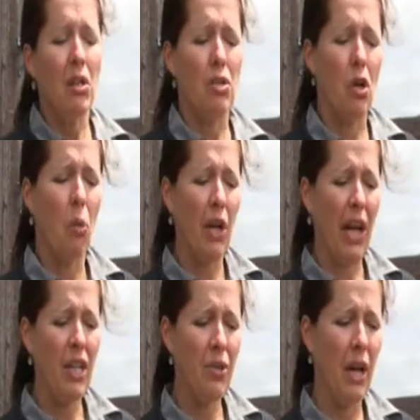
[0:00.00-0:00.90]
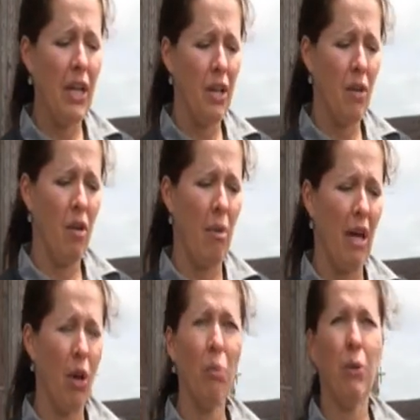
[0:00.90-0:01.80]
So what I try to do in
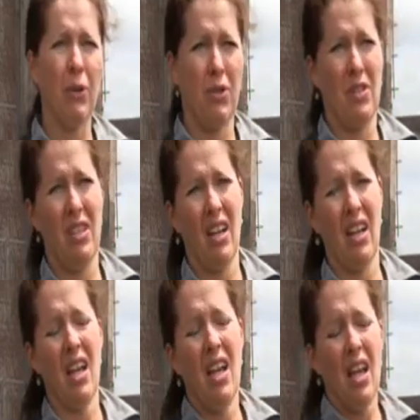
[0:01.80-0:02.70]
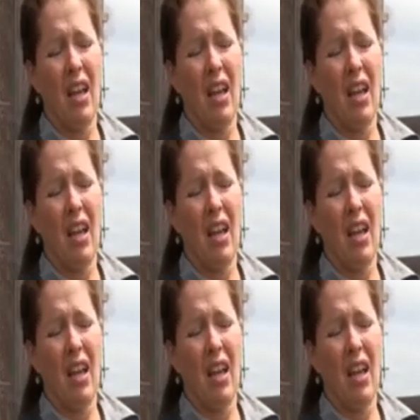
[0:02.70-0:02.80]
my own purchasing